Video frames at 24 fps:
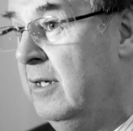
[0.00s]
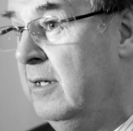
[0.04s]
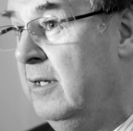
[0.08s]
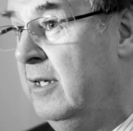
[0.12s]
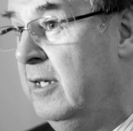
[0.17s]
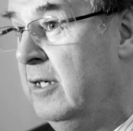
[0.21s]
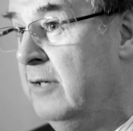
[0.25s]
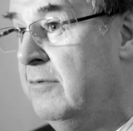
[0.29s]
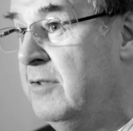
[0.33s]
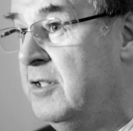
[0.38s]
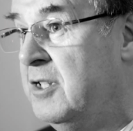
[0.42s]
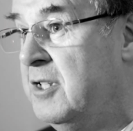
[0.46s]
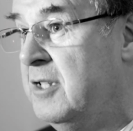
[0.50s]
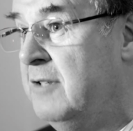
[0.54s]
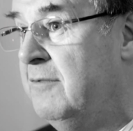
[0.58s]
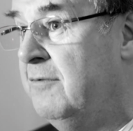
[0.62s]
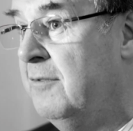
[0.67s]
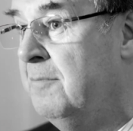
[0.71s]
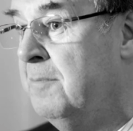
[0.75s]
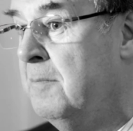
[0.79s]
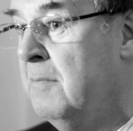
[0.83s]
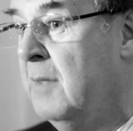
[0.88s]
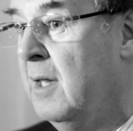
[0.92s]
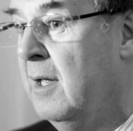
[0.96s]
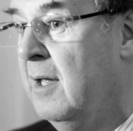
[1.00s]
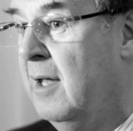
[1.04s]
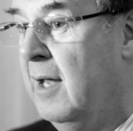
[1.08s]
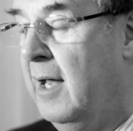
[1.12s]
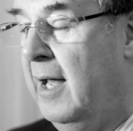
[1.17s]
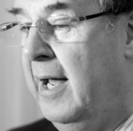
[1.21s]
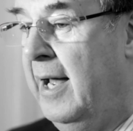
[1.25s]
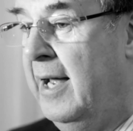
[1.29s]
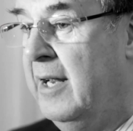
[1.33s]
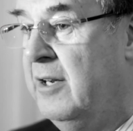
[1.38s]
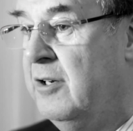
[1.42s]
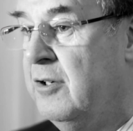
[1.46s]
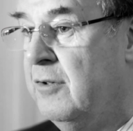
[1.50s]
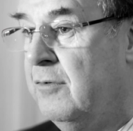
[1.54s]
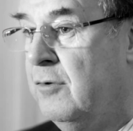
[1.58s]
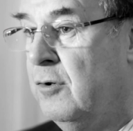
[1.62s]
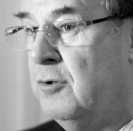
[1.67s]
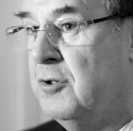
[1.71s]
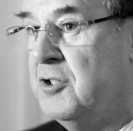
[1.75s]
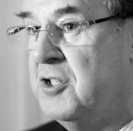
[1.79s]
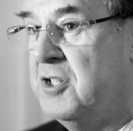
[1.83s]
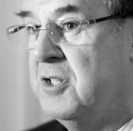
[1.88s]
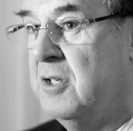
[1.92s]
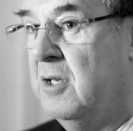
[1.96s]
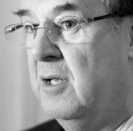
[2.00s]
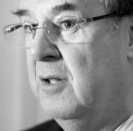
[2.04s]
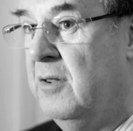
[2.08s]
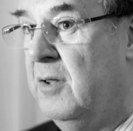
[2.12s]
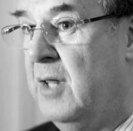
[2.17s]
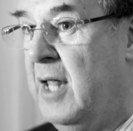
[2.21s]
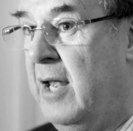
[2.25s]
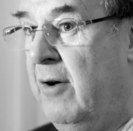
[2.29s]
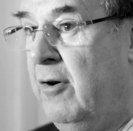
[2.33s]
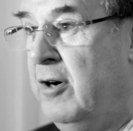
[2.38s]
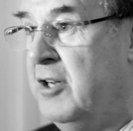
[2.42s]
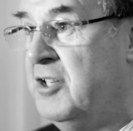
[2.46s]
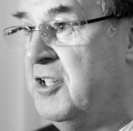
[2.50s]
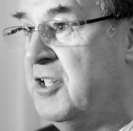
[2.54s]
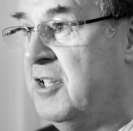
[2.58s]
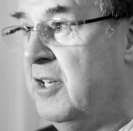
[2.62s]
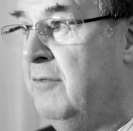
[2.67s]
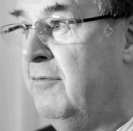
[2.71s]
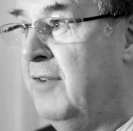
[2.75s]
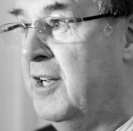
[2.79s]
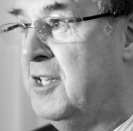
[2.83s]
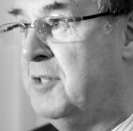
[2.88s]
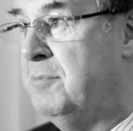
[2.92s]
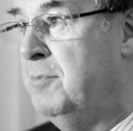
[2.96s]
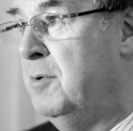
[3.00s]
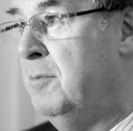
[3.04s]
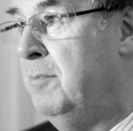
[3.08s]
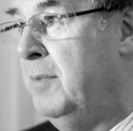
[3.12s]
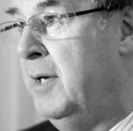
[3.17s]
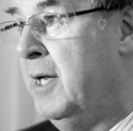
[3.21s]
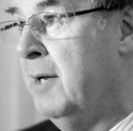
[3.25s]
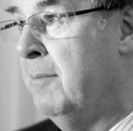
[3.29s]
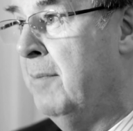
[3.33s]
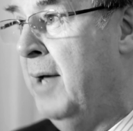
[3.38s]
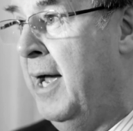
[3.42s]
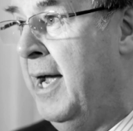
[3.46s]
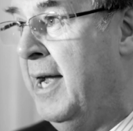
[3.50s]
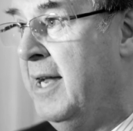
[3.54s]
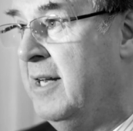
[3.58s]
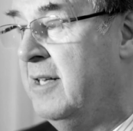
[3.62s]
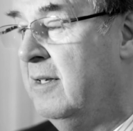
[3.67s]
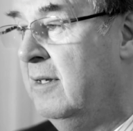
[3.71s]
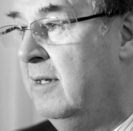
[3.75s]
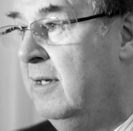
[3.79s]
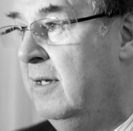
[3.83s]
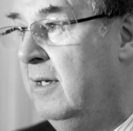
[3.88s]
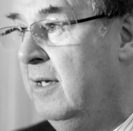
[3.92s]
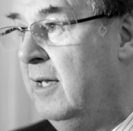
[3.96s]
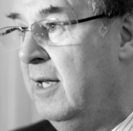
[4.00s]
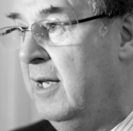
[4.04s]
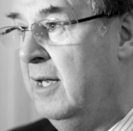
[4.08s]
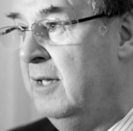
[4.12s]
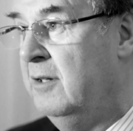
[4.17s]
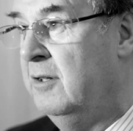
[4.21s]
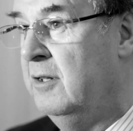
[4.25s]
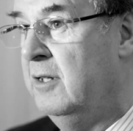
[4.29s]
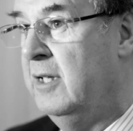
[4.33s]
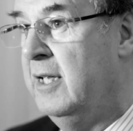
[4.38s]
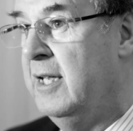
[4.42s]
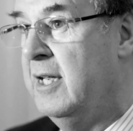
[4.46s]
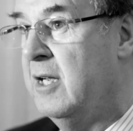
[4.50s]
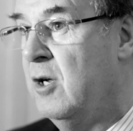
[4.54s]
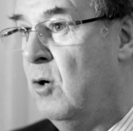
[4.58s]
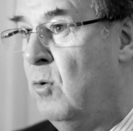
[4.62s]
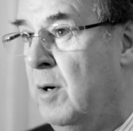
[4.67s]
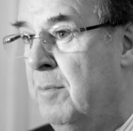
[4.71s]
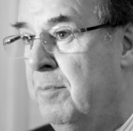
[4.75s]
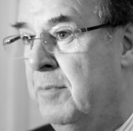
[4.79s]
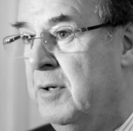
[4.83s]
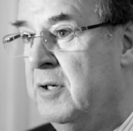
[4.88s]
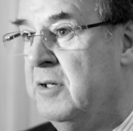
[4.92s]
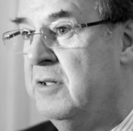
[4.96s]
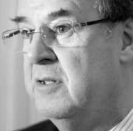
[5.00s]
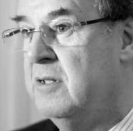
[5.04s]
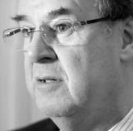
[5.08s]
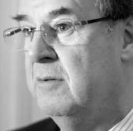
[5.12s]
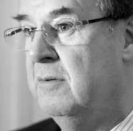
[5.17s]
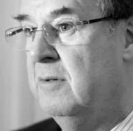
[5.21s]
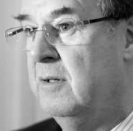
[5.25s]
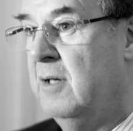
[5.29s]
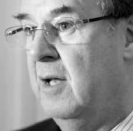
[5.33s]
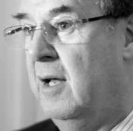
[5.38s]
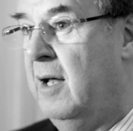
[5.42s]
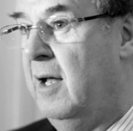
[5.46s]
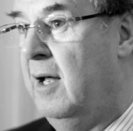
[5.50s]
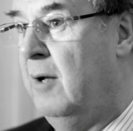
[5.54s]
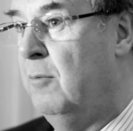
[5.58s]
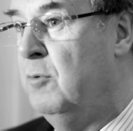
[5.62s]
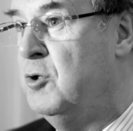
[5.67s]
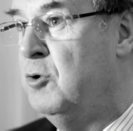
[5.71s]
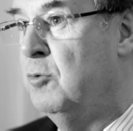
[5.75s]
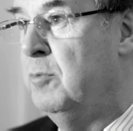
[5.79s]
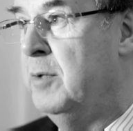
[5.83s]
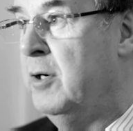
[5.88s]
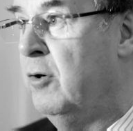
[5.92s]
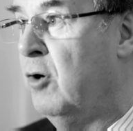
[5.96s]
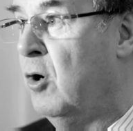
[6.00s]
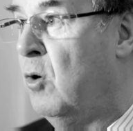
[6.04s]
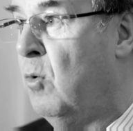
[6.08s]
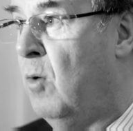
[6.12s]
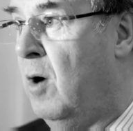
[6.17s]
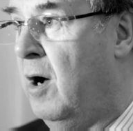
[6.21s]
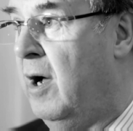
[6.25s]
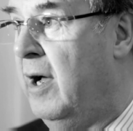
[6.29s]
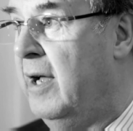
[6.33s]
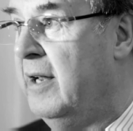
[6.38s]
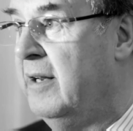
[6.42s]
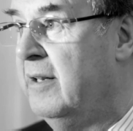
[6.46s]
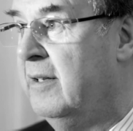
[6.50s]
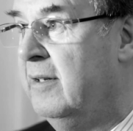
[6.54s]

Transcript: innovative, and of course there is investment being made in the equipment which will be required